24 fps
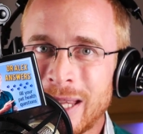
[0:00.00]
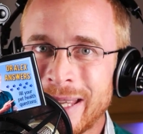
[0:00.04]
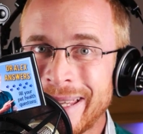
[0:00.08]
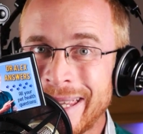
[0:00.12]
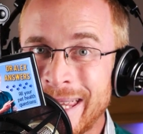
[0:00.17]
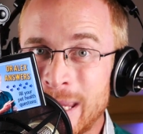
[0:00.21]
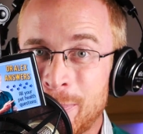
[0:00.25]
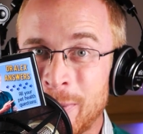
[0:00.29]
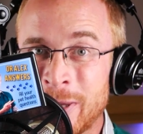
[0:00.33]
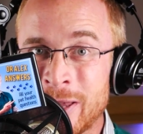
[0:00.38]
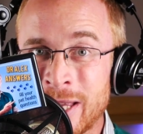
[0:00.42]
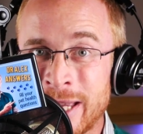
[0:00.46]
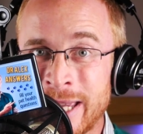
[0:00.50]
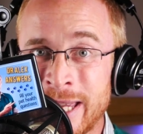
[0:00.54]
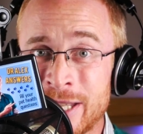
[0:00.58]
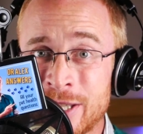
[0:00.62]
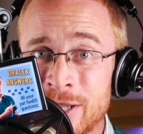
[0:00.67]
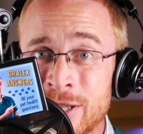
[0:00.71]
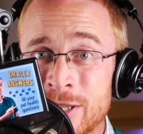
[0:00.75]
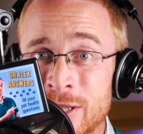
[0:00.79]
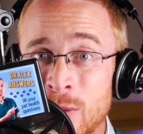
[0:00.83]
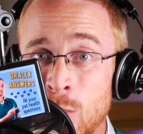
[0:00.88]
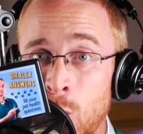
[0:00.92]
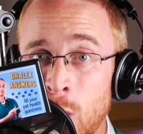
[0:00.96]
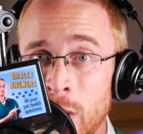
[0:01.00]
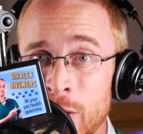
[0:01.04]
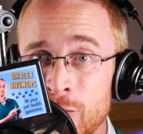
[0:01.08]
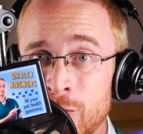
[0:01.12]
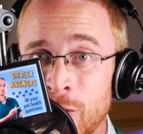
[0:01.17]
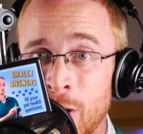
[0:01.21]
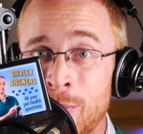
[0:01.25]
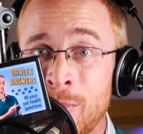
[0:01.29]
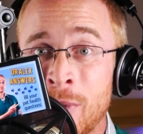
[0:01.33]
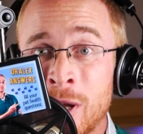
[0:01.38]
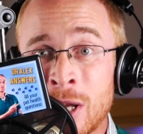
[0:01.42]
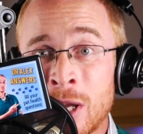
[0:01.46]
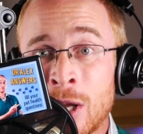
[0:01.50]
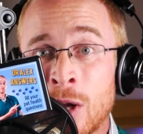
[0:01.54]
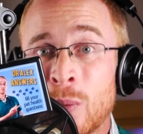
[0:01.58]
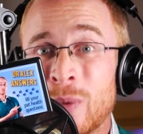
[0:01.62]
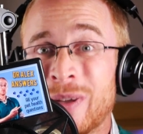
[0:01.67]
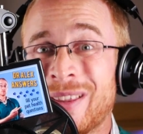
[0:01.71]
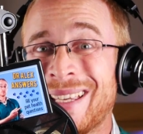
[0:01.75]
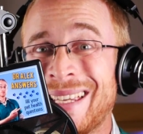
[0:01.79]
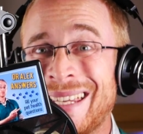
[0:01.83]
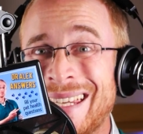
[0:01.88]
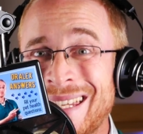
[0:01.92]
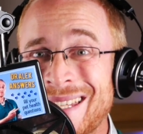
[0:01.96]
Keeping the kittens in one room
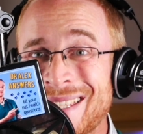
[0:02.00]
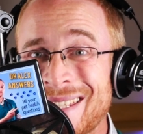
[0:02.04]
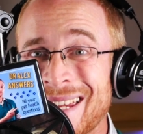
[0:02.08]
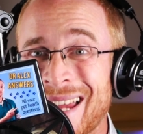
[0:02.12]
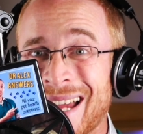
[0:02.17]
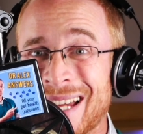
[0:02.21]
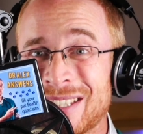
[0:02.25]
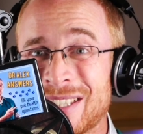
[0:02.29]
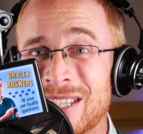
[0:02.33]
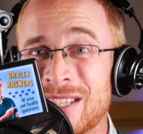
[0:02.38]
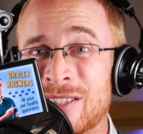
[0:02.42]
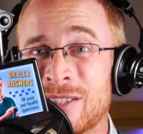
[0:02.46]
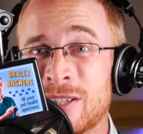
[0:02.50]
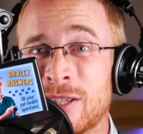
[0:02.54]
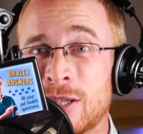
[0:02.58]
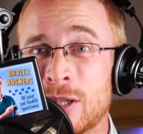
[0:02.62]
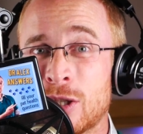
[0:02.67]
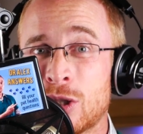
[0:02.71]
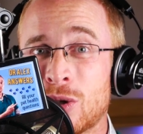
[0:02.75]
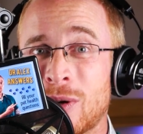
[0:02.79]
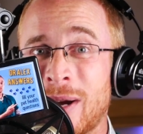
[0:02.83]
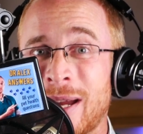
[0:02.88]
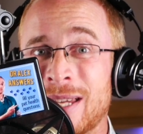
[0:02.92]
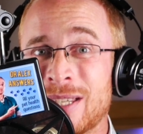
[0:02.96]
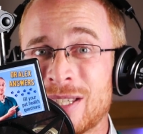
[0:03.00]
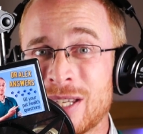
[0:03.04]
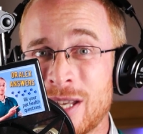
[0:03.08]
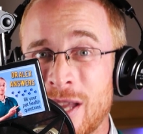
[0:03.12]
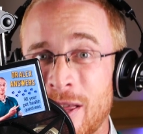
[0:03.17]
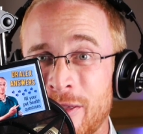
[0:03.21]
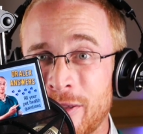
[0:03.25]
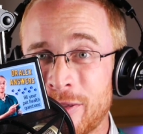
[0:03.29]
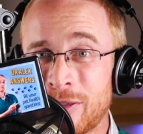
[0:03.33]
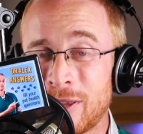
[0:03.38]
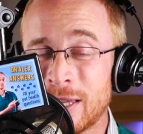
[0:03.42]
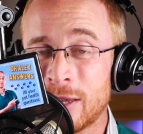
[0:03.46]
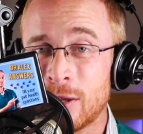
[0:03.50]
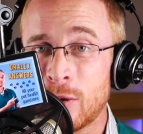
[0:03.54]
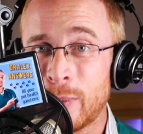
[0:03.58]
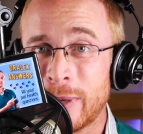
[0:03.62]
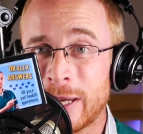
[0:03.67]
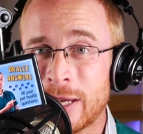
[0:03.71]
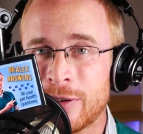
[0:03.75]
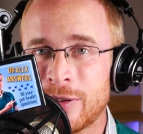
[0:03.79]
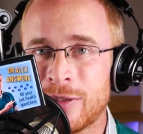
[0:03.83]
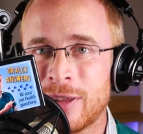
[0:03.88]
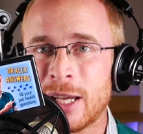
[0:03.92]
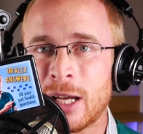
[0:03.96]
with easy access to the tray is another thing that we
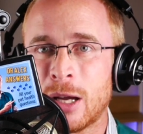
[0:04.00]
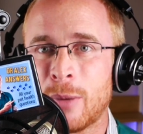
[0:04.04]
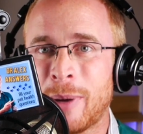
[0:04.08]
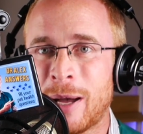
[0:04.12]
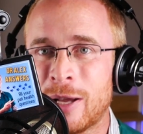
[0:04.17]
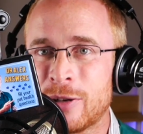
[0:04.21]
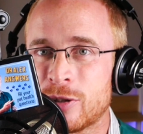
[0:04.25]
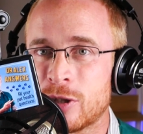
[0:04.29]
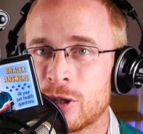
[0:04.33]
can think about,